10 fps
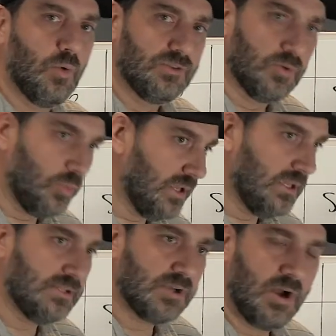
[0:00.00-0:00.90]
what the
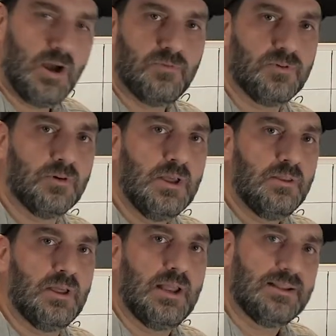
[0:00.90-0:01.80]
weeds offer,
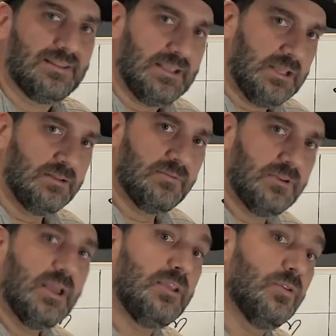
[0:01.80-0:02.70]
that at the end of
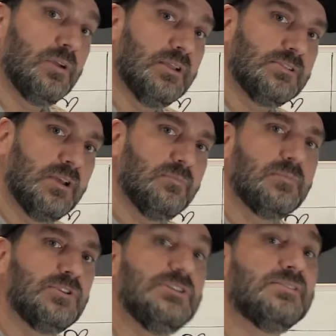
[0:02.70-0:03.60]
the day, you know what ends up?
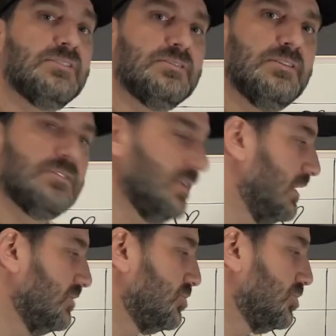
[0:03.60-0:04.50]
Jesus says this,
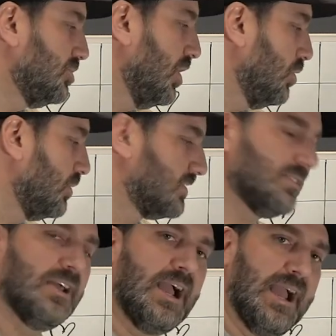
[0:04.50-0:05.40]
it
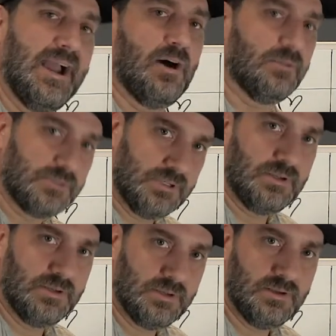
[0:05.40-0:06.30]
chokes out
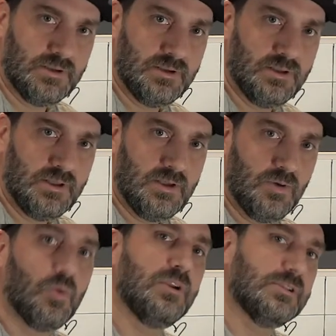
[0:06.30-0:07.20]

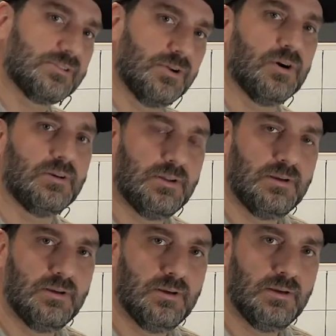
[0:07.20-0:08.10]
where you start.
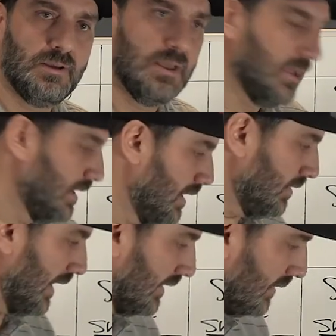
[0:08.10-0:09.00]

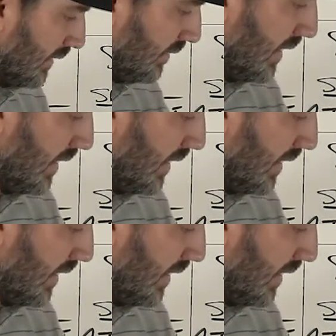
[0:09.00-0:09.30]
That at the end of